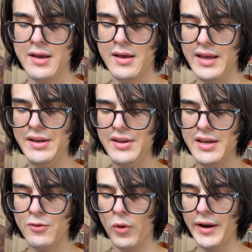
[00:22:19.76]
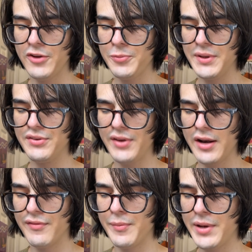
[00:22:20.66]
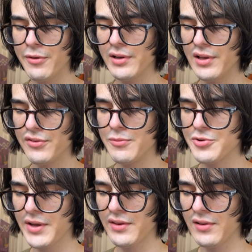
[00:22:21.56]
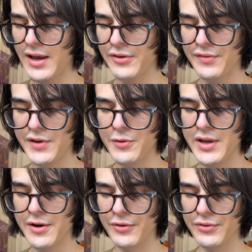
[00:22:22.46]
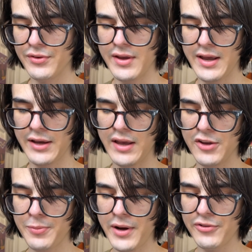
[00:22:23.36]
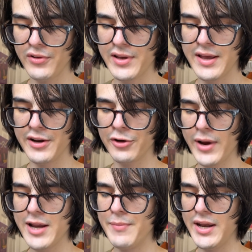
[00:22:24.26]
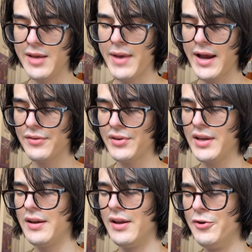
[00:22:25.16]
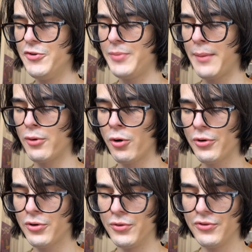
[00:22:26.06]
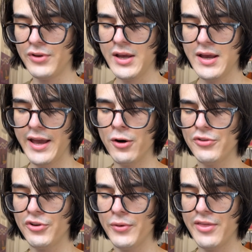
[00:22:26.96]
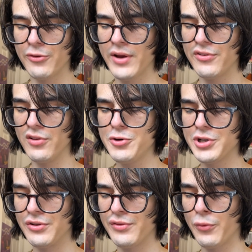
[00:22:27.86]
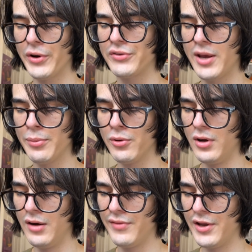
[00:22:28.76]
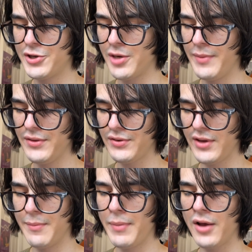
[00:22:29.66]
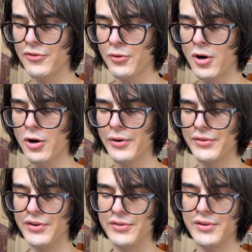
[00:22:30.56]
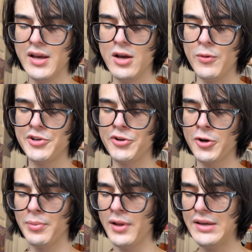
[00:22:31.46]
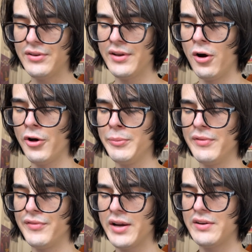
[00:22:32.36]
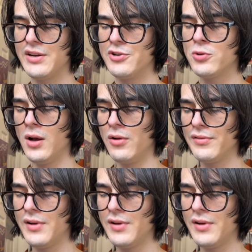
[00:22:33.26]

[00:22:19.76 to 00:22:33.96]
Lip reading: Indeed, what has been said of imperialism during the last few years, especially in a great many magazine and newspaper articles, and also in the resolutions, for example, of the Chemnitz and Basel Congresses, which took place in autumn of 1912,